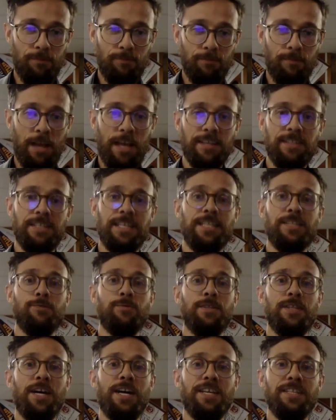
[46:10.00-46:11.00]
essays
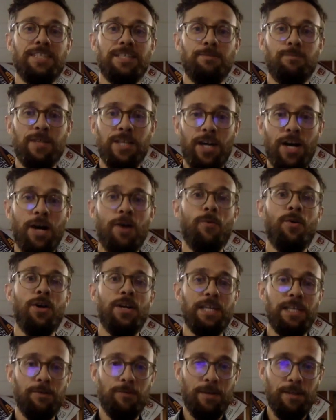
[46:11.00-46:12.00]
with us, and we are
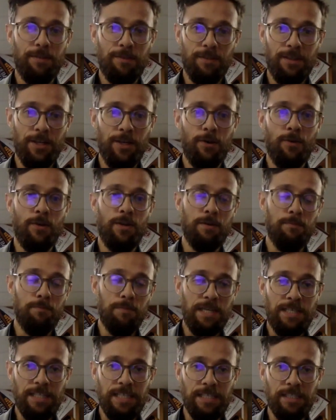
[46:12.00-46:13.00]
working with, in
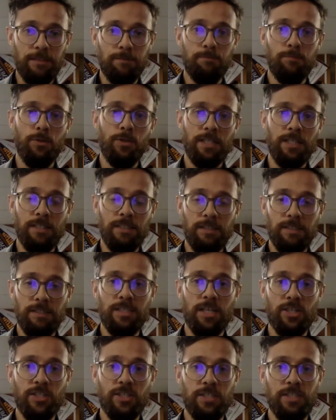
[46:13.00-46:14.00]
meetings and booking
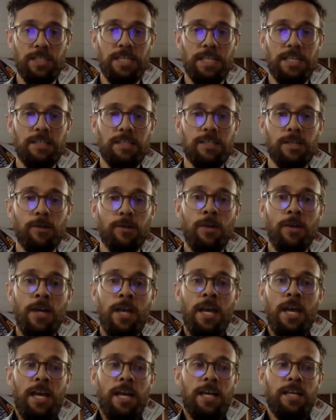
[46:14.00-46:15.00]
sessions in. So
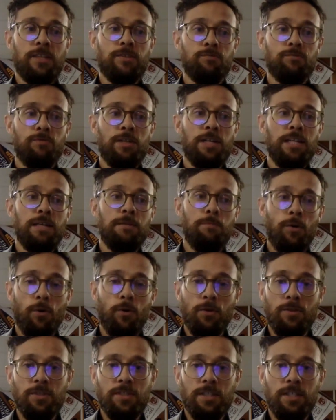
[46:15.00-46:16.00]
it's really
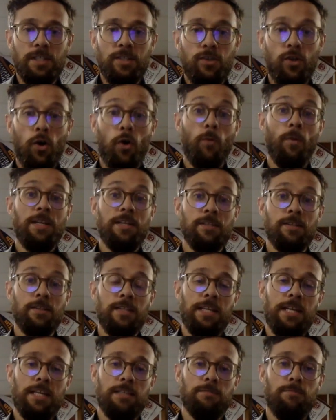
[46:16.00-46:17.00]
important to not wait until the
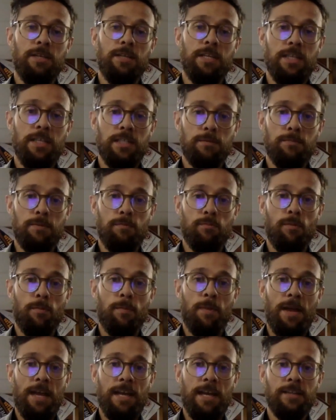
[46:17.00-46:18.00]
last minute and to be
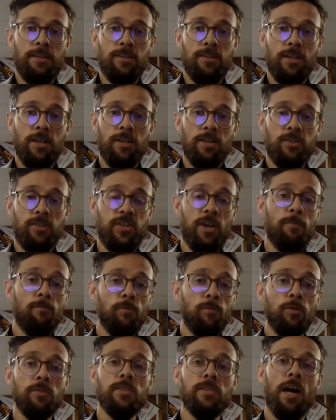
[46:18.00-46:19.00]
prepared. A
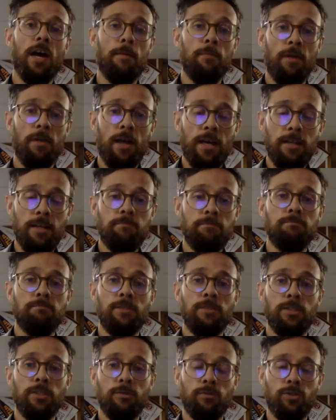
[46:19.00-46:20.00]
general timeline,
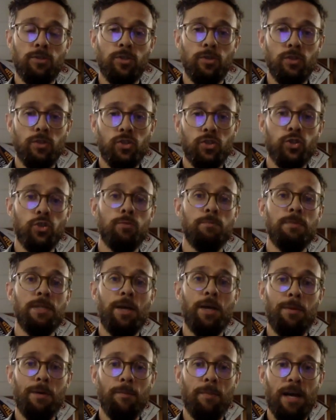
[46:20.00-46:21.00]
students should be
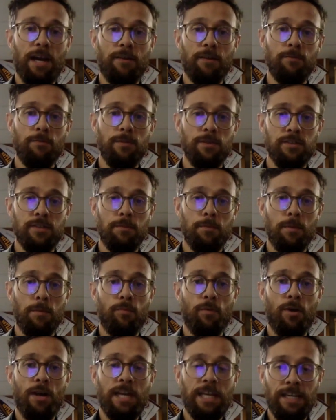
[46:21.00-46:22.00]
coming back from the summer
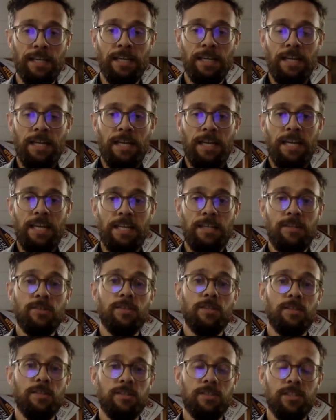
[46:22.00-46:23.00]
break
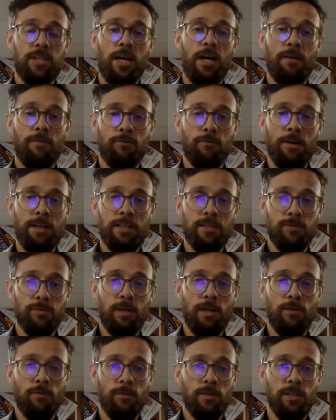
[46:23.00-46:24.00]
into the start of grade
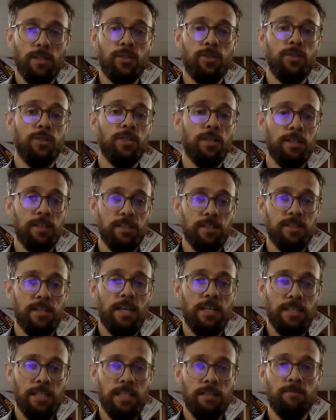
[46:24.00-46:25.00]
12 with a good
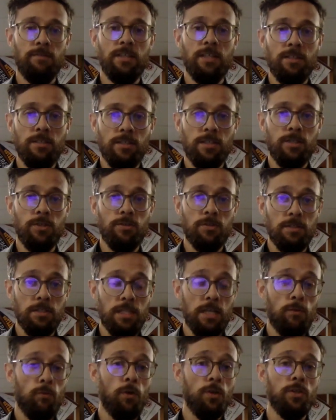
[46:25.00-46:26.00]
understanding of the institutions
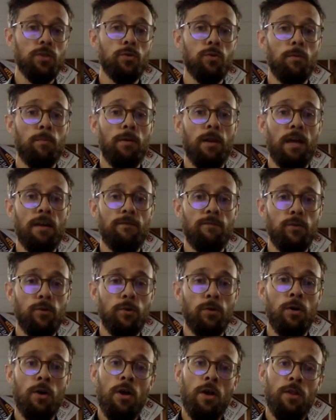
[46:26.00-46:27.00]
they want to apply
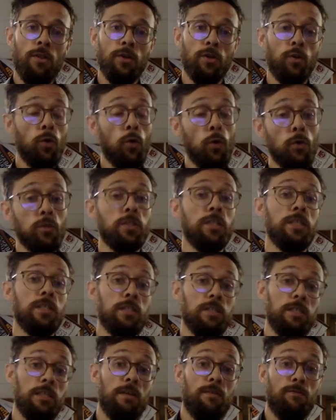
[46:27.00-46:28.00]
for, the
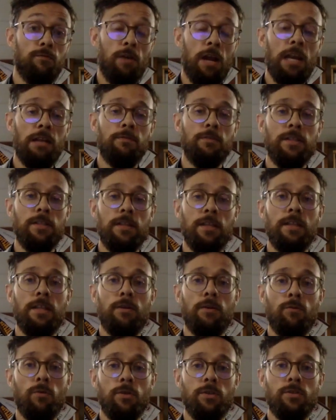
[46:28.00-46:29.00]
courses, if relevant, that
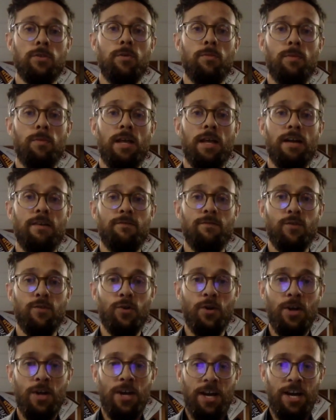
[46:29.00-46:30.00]
they want to apply
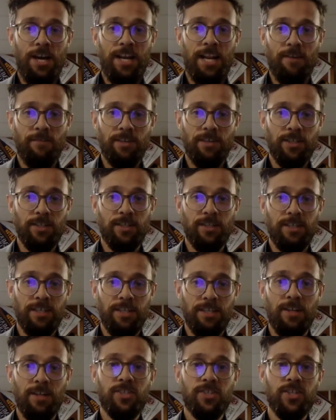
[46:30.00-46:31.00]
for, and having
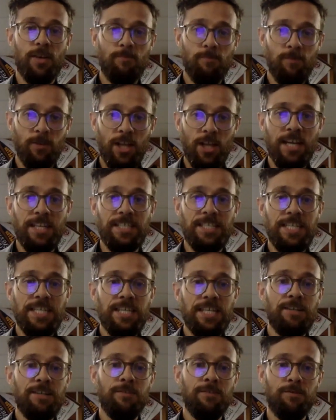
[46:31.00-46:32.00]
a general
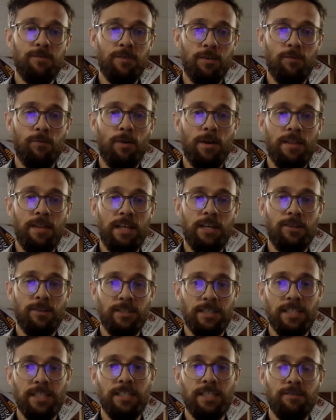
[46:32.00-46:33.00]
idea of where they're
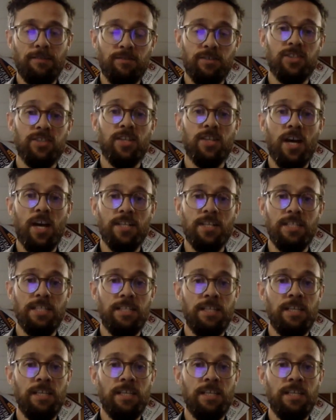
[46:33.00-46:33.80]
looking, and have started